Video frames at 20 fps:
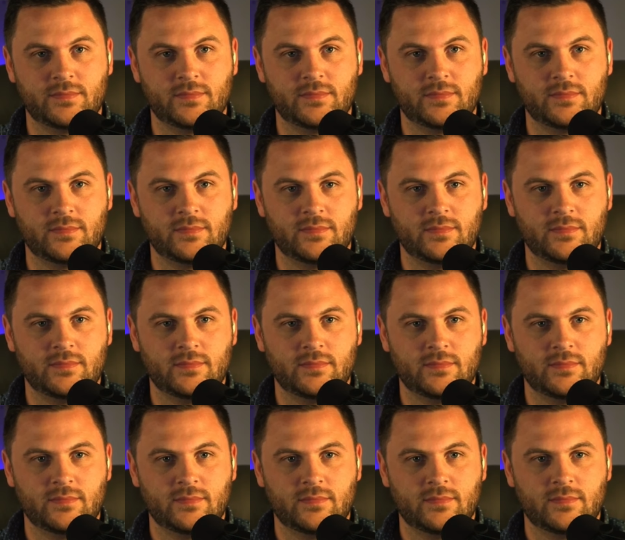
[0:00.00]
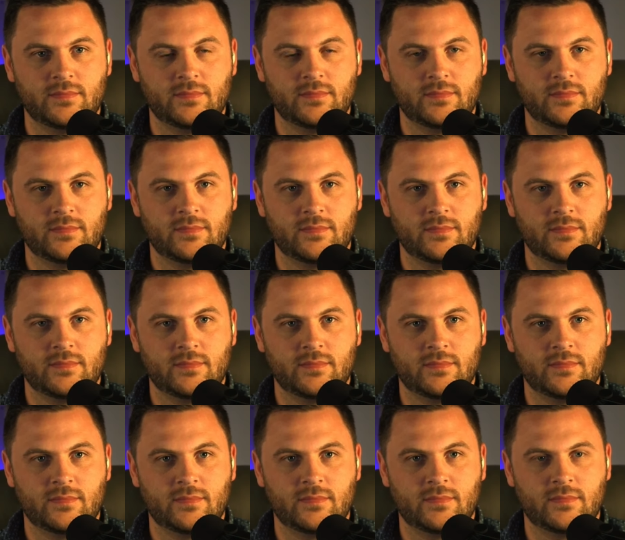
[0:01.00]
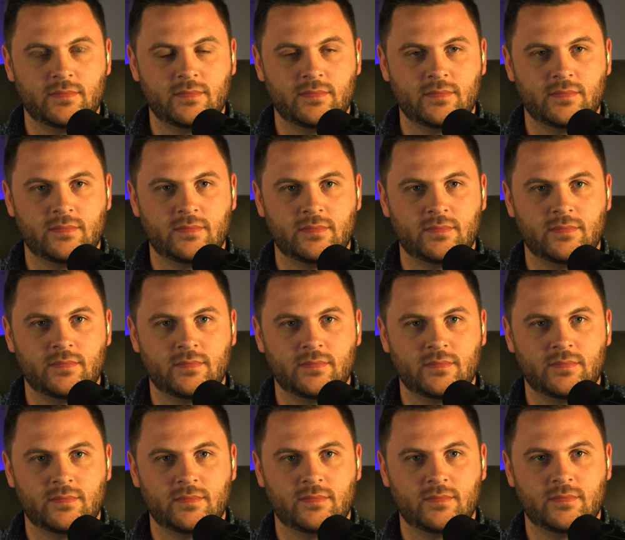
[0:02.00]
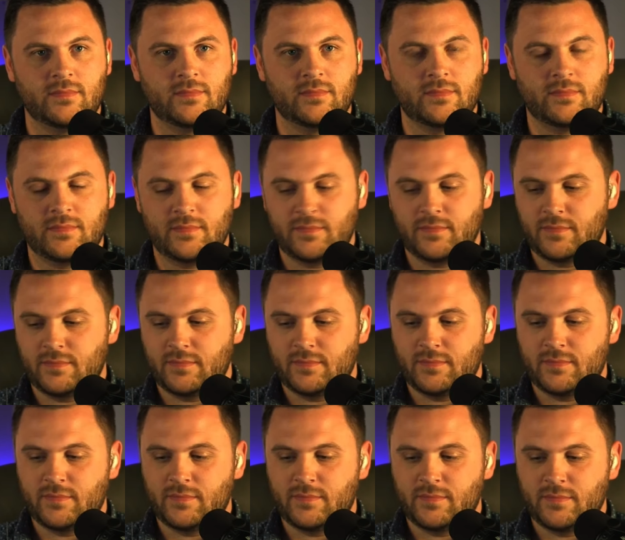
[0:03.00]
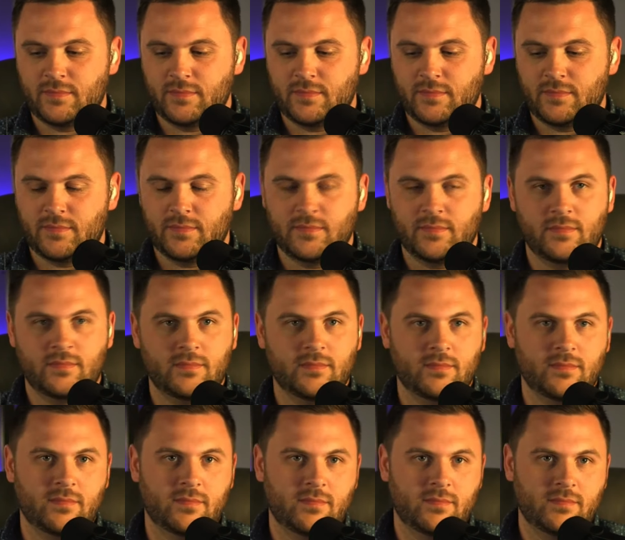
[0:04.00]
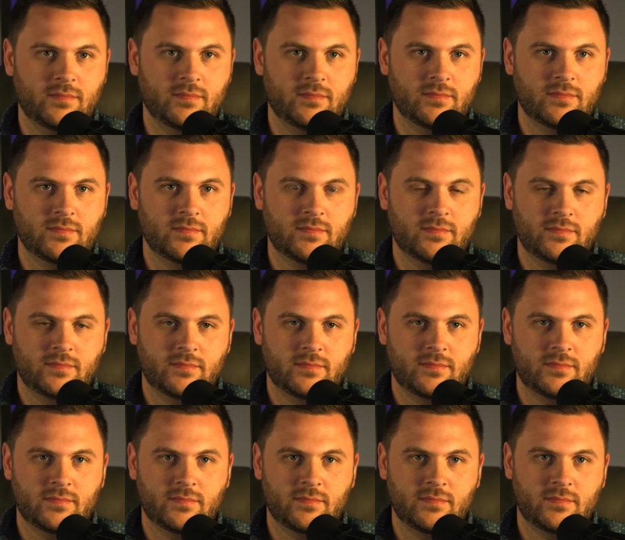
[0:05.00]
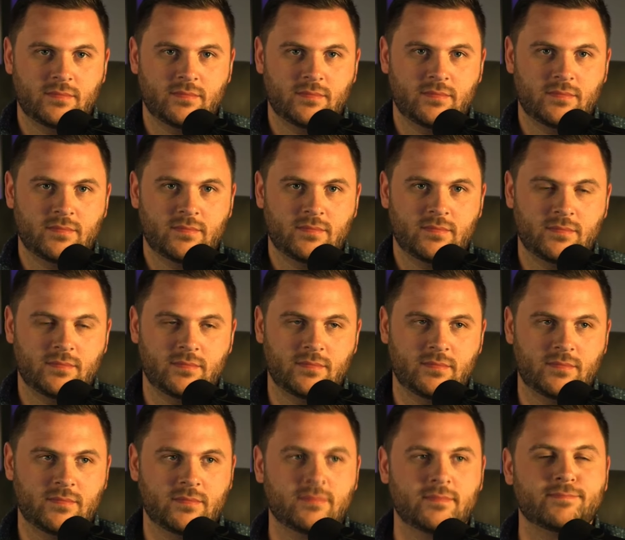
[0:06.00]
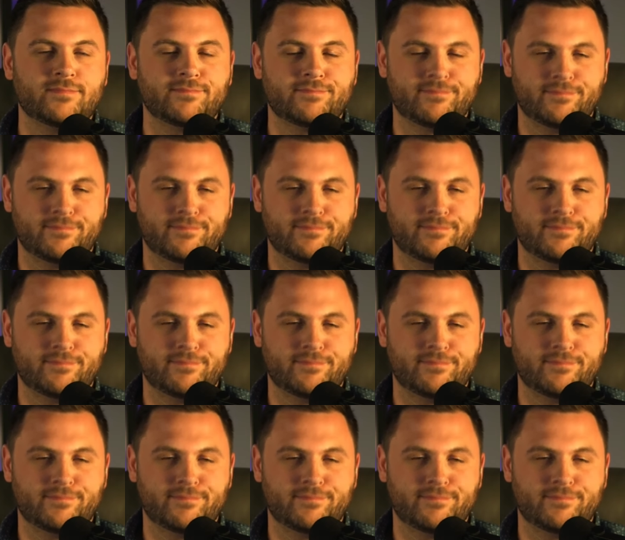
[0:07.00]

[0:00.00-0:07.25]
(silent)